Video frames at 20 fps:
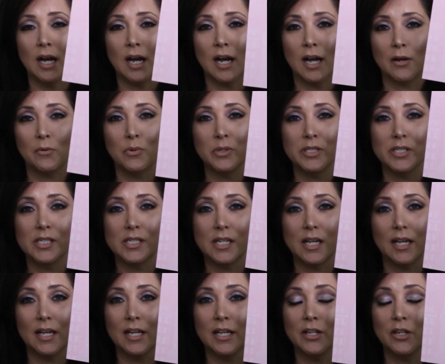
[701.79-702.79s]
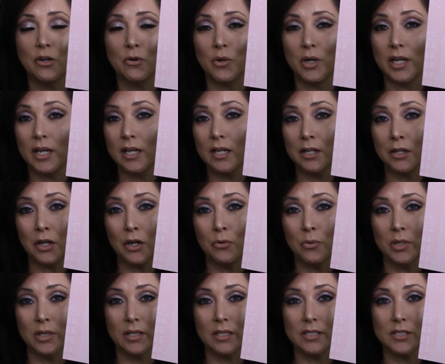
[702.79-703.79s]
I would say go ahead and go
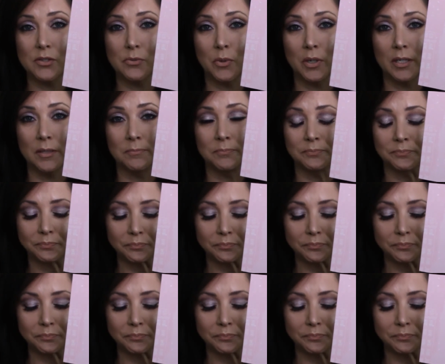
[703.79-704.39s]
with this one.